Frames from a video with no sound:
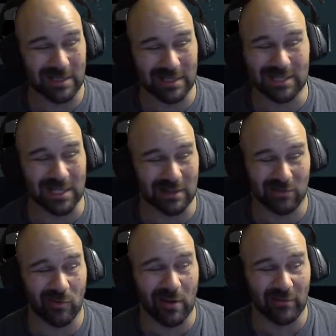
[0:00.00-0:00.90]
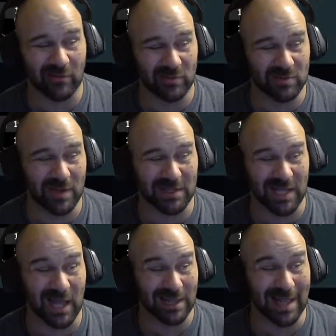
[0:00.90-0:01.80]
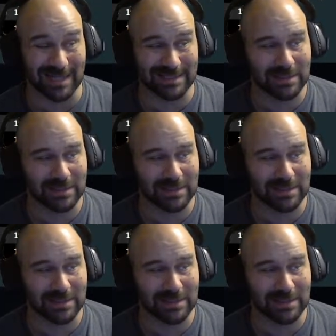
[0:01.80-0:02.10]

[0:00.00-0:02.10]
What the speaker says: he's going to get thrown out at first base a lot.